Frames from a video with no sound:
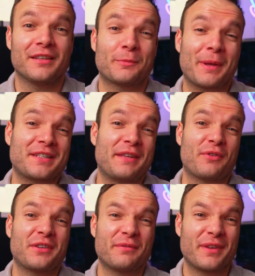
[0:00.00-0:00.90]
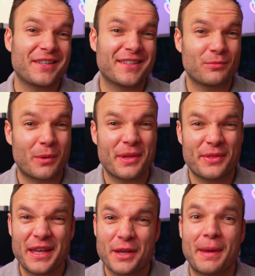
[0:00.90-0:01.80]
Especially for us investors, when we
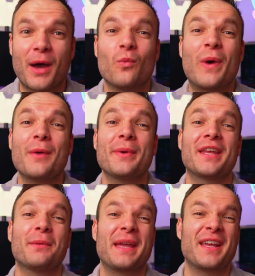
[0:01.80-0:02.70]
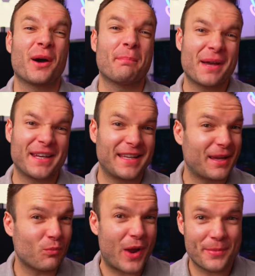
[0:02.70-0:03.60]
think about where we're going to make our money
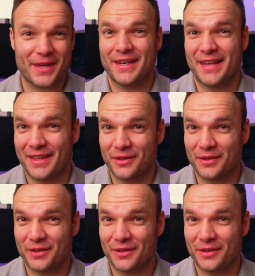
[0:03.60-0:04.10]
and where we're going to get